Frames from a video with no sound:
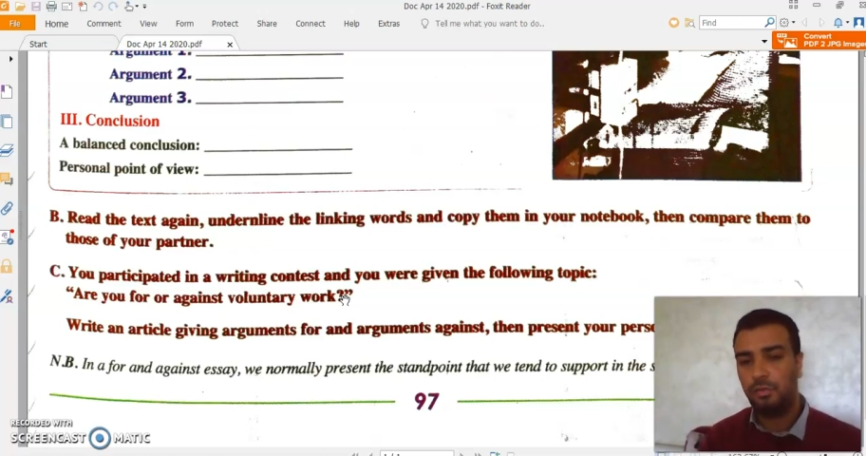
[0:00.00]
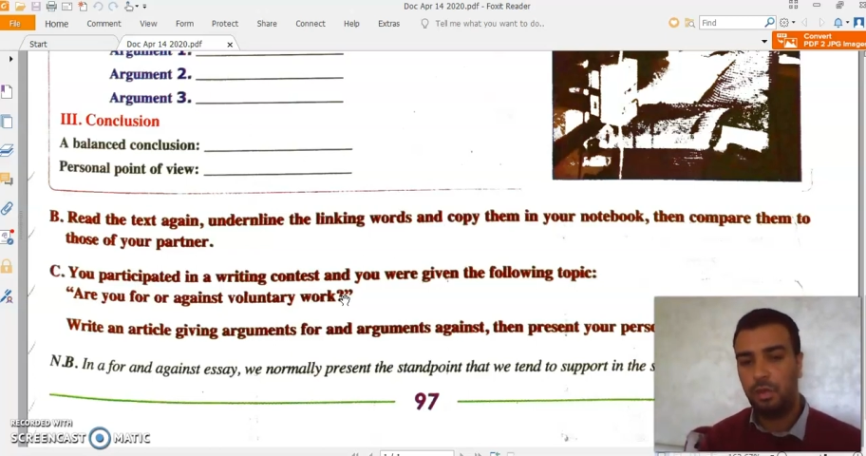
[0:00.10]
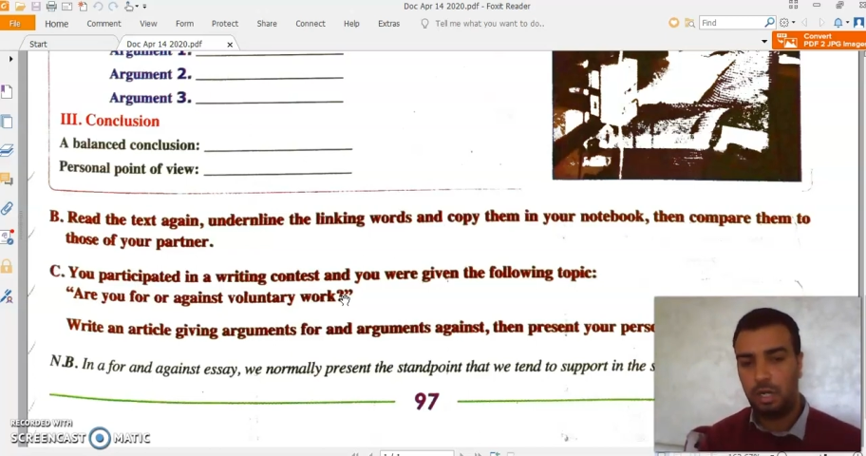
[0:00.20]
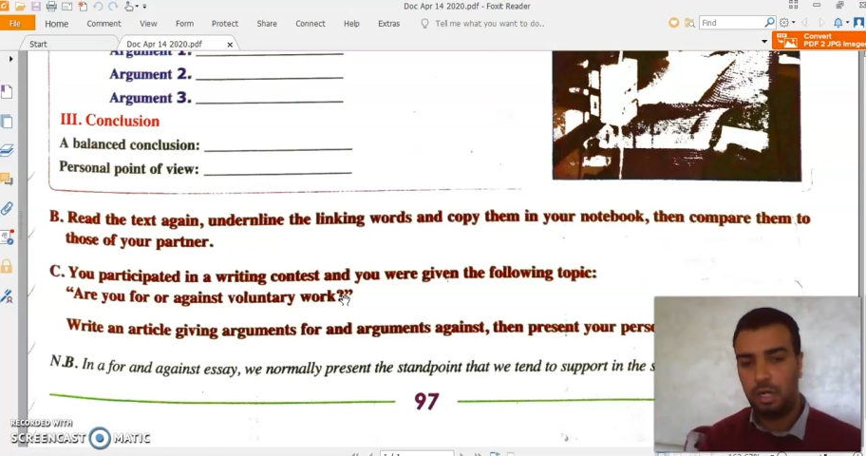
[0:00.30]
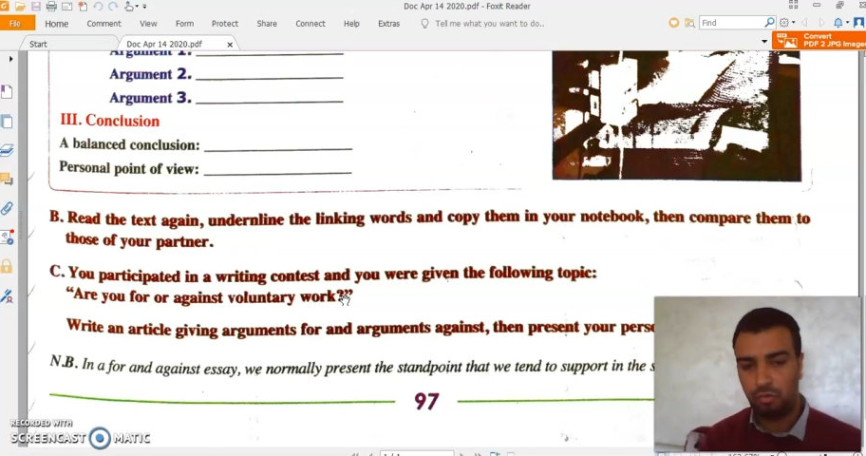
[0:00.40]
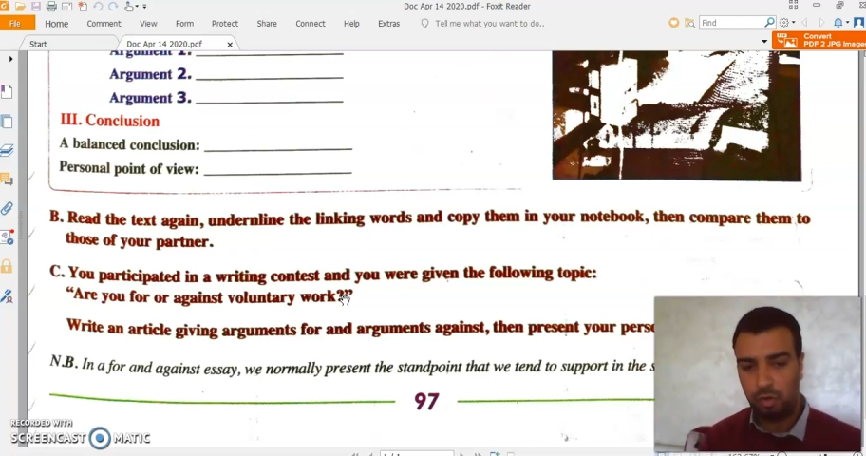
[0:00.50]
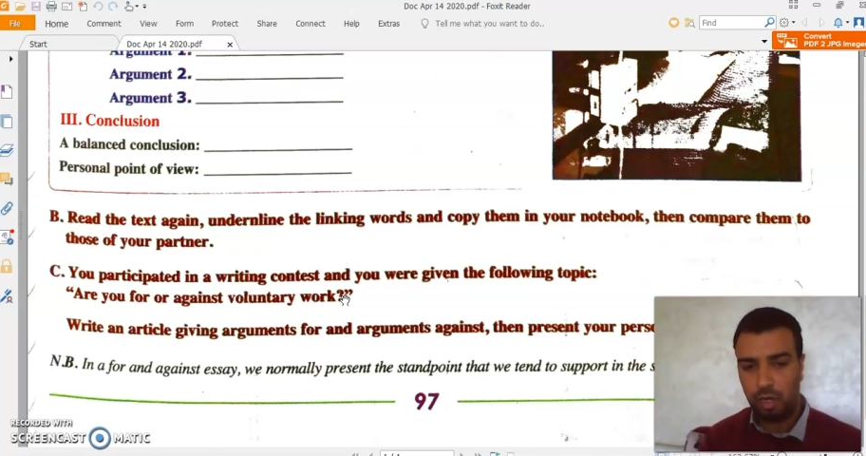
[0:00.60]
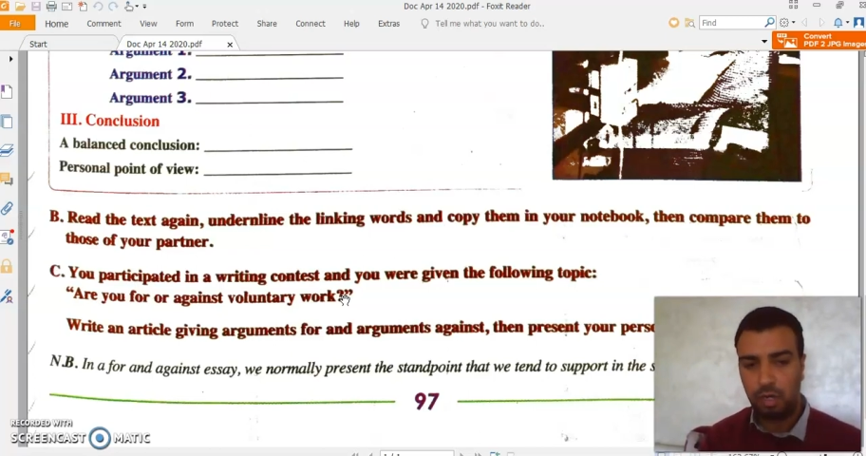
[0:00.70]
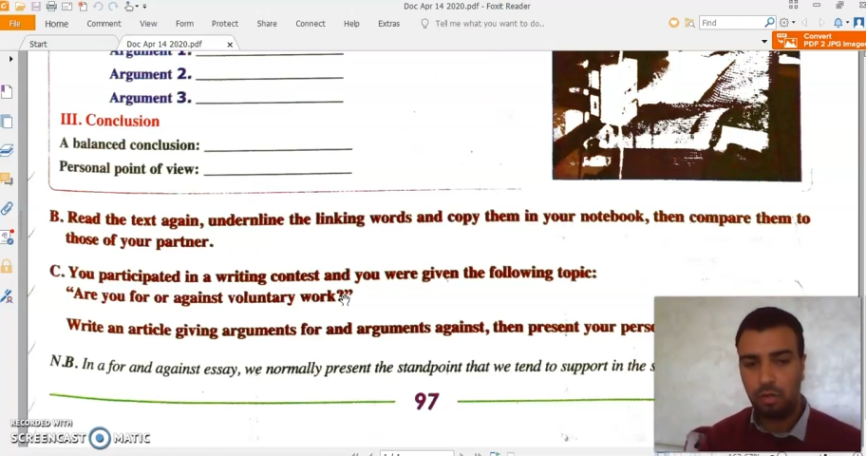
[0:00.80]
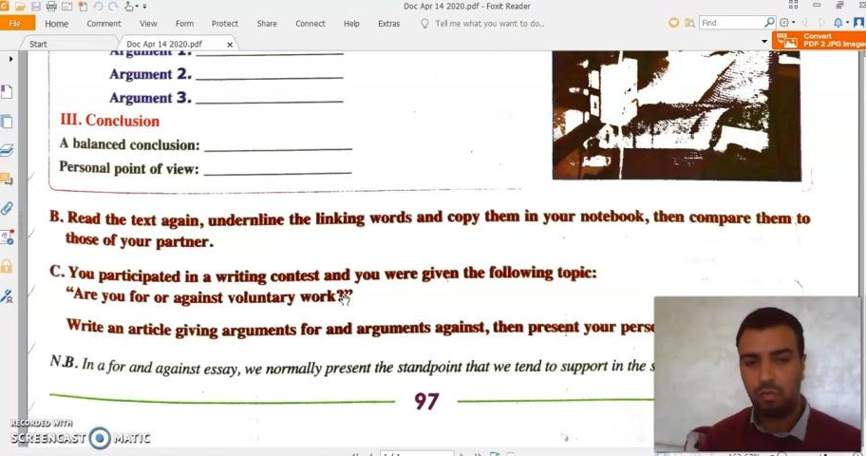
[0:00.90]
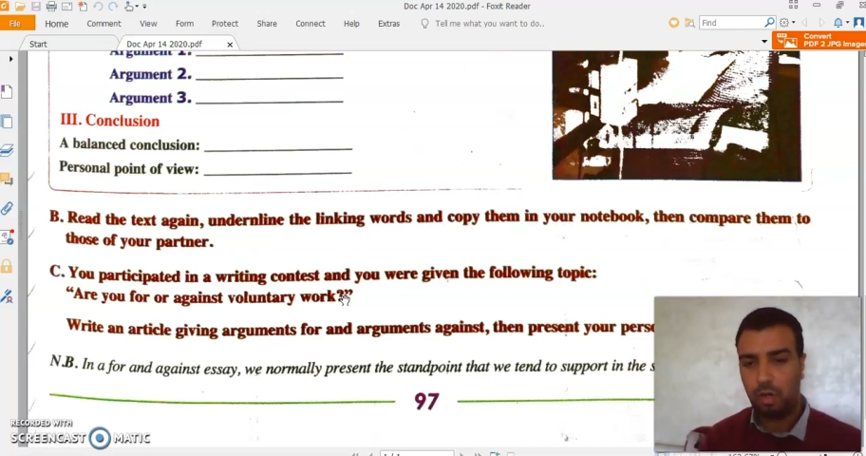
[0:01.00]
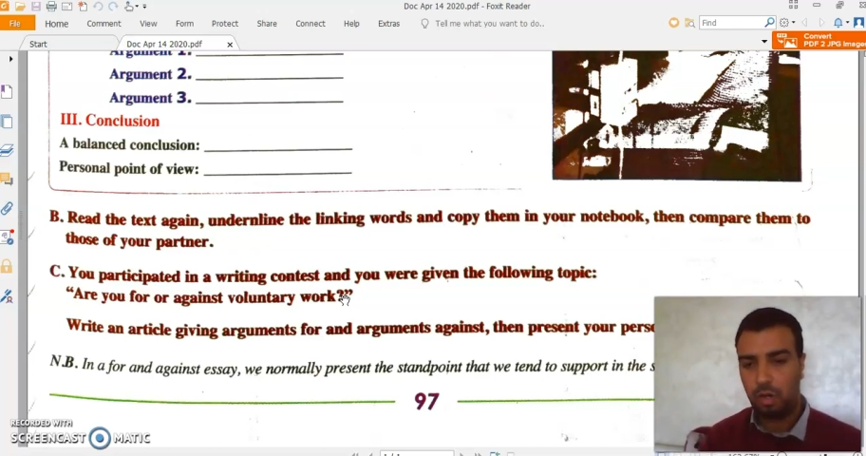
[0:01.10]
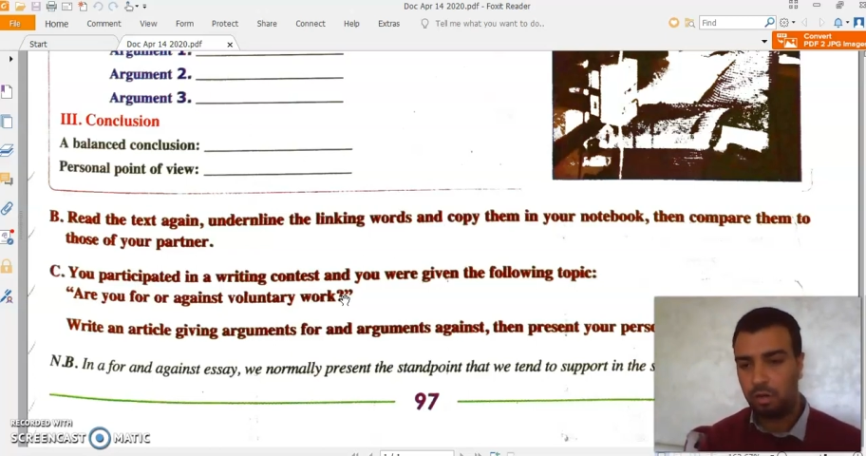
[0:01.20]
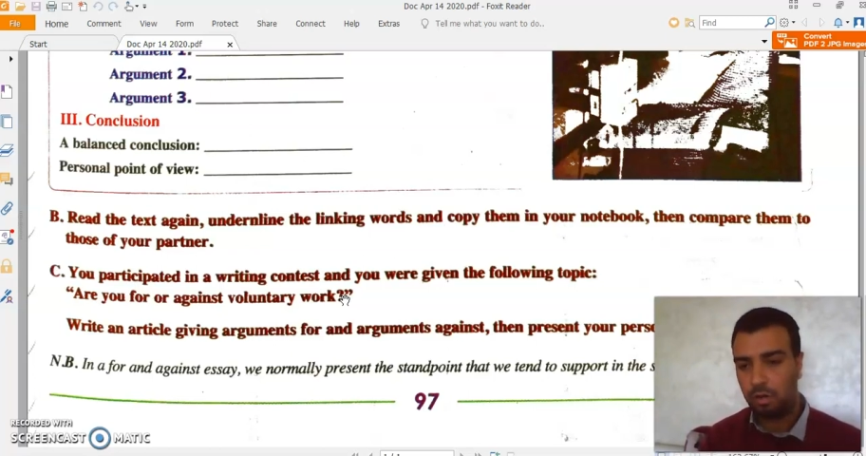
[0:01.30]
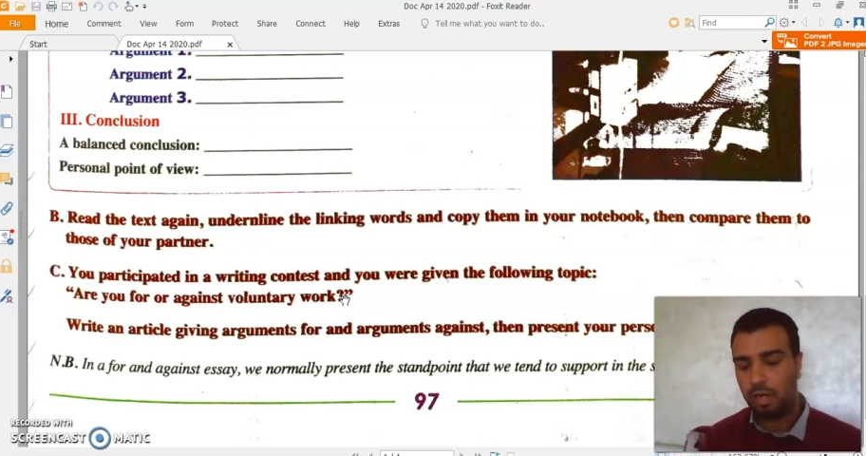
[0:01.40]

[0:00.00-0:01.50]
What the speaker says: voluntary work.